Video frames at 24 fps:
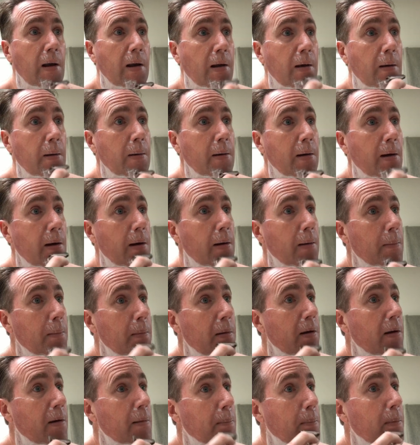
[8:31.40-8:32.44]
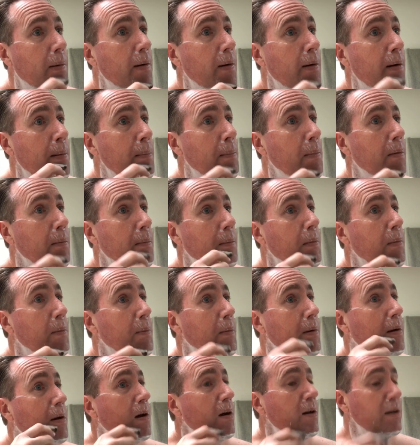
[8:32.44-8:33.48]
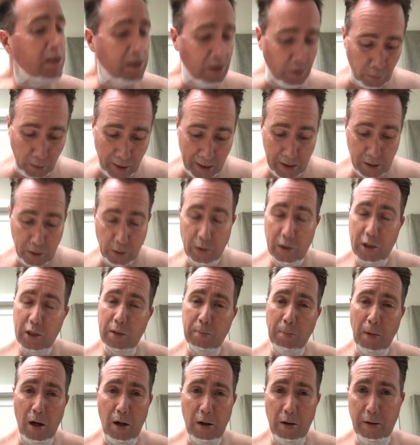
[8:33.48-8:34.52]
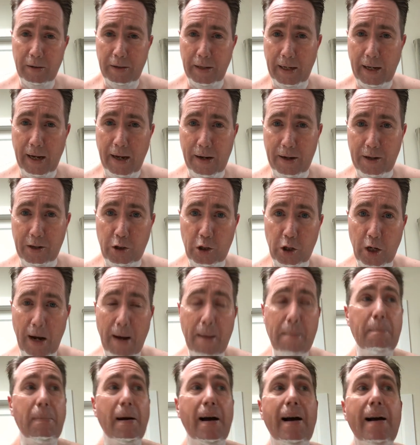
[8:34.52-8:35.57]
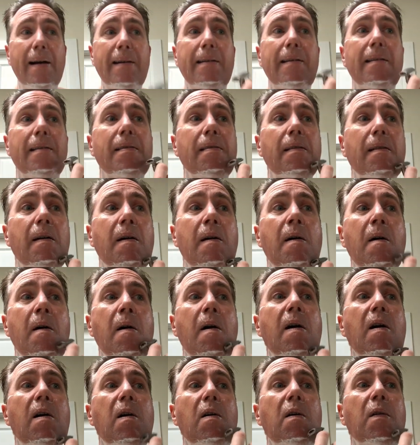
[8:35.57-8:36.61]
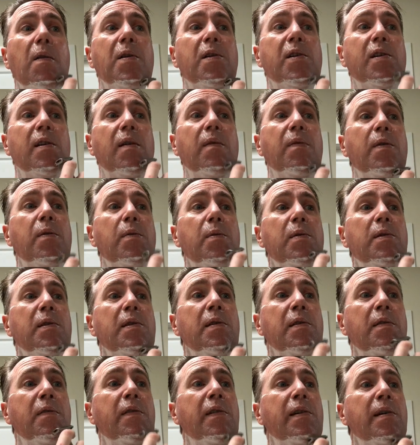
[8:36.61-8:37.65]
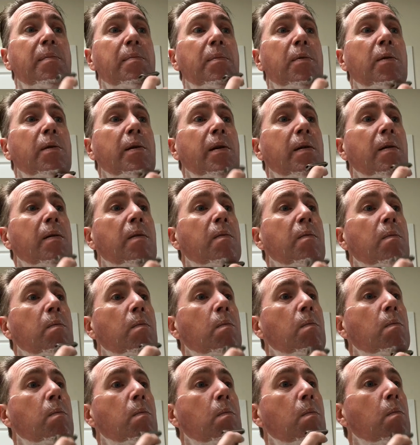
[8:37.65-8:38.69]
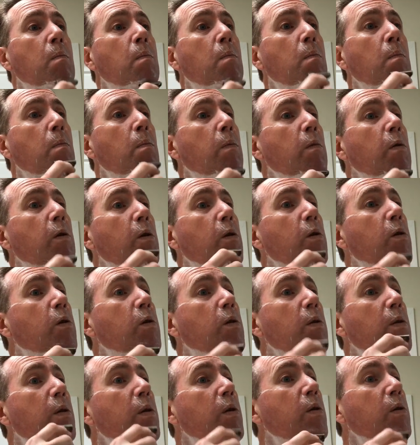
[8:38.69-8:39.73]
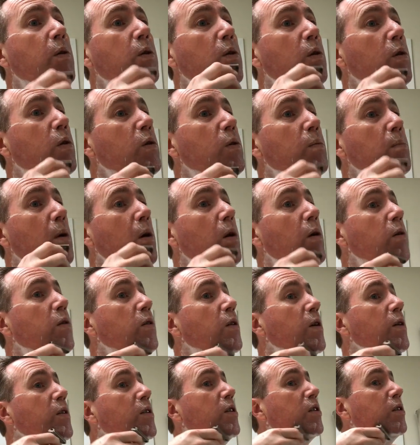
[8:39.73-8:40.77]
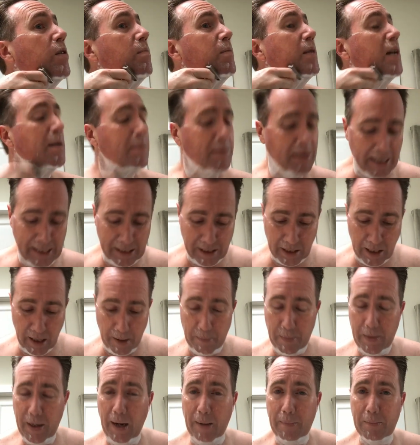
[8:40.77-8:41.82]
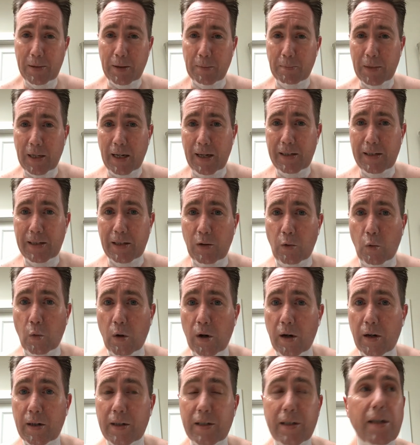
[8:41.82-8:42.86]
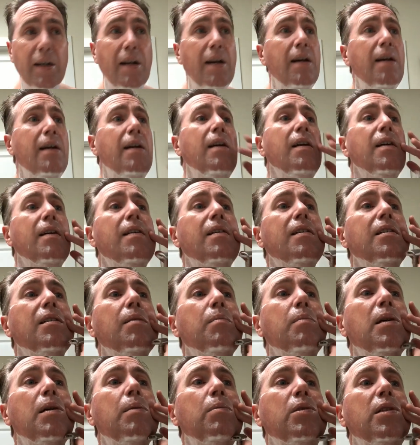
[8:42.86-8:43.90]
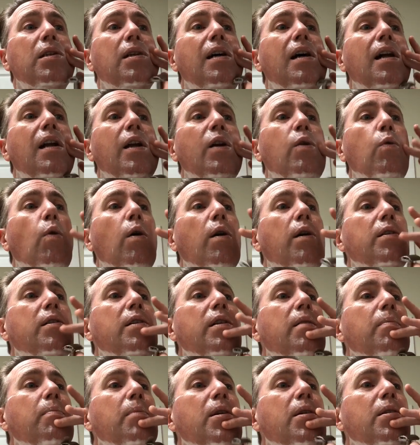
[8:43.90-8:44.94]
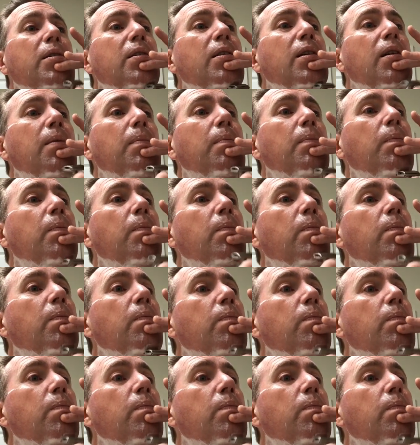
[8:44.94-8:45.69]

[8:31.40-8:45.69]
sometimes have problems because the razor is smaller and they kind of jam-packed all the stuff that was in the Fat Boy into this smaller size. It sometimes gets gummed up. Sometimes the works, sometimes the gully works get messed up.